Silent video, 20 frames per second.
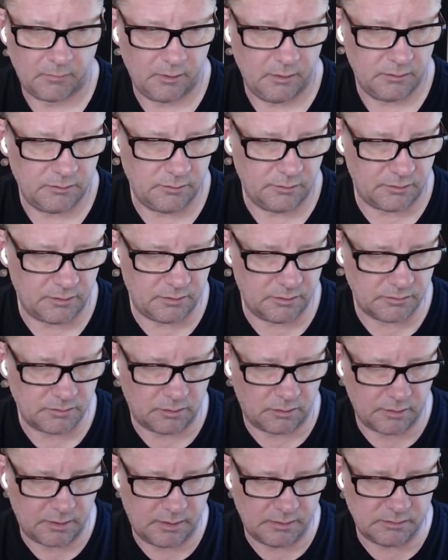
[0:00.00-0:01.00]
So there's
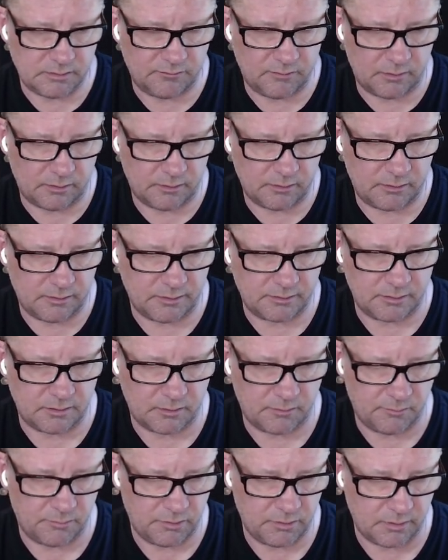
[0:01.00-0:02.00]
all kinds of other things you
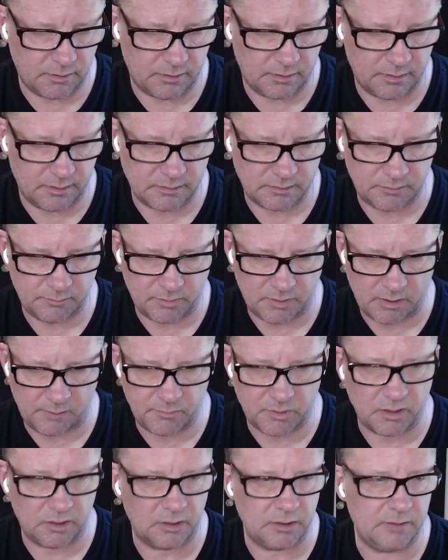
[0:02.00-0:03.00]
can put in this, but I'm
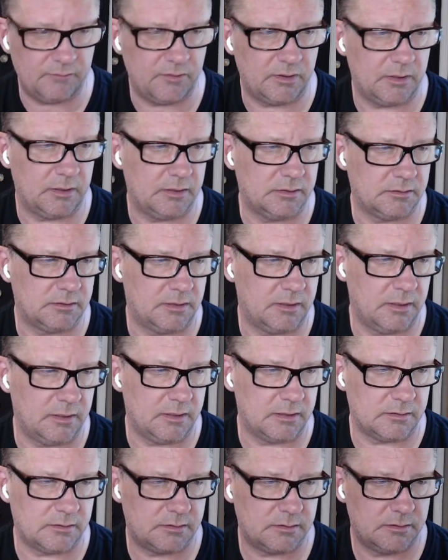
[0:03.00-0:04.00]
going to leave it as
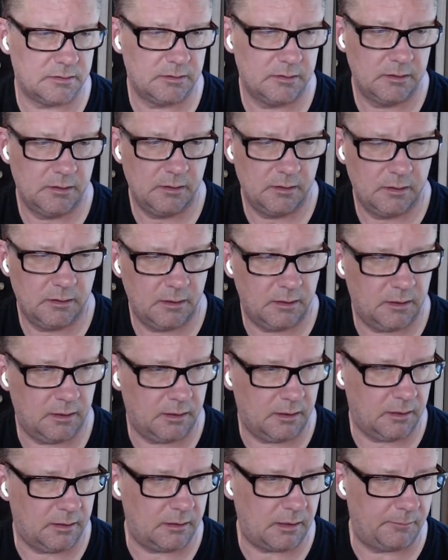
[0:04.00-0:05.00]
this.
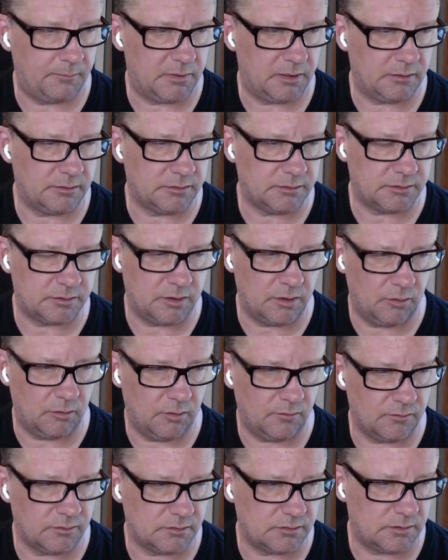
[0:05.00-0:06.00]
I'm going to just go
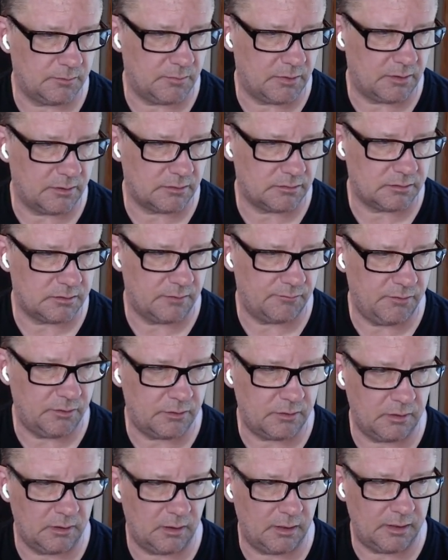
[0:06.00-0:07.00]
over some other stuff. You
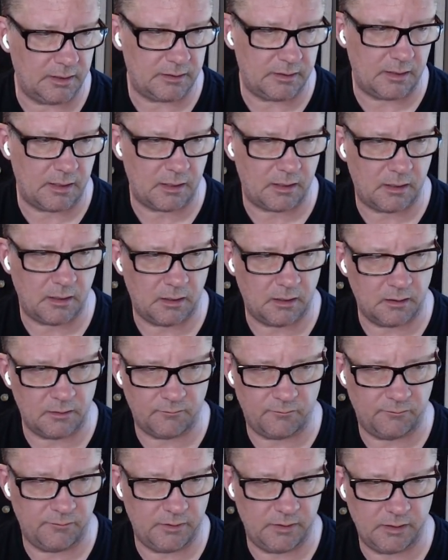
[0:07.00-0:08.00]
could link that card
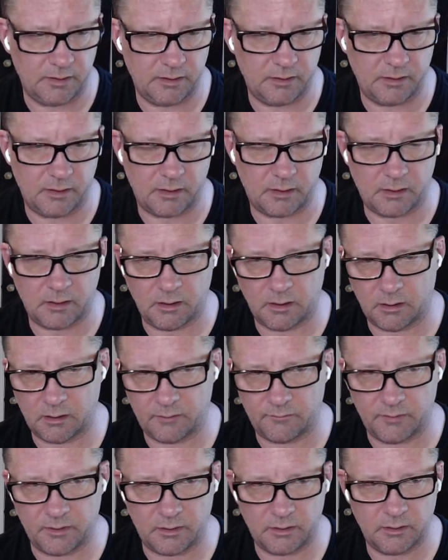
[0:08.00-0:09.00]
if we needed that card.
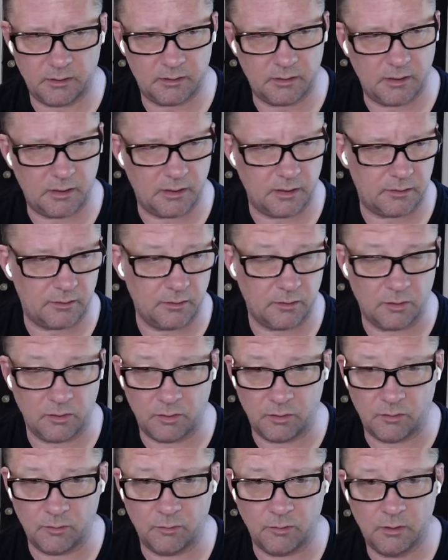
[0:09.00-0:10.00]
If they clicked on it to
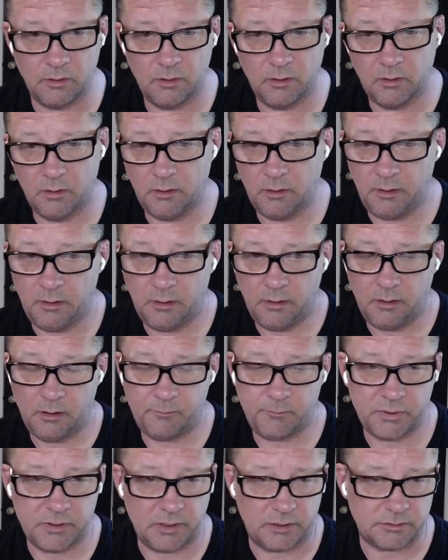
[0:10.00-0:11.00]
go,
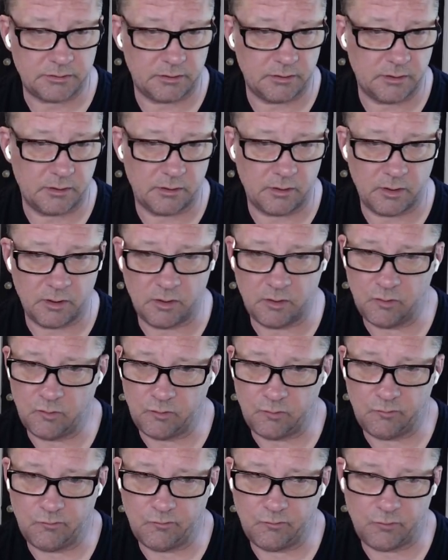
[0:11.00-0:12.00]
potentially could
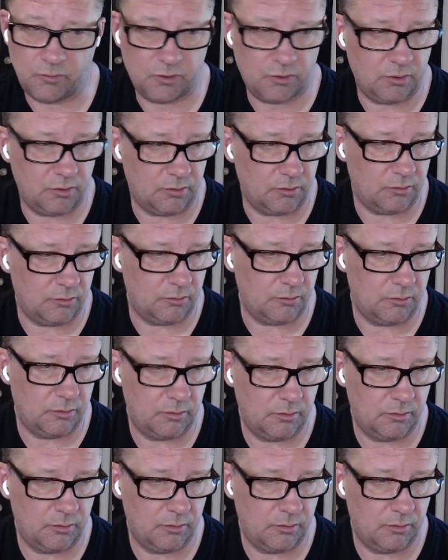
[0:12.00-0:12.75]
go to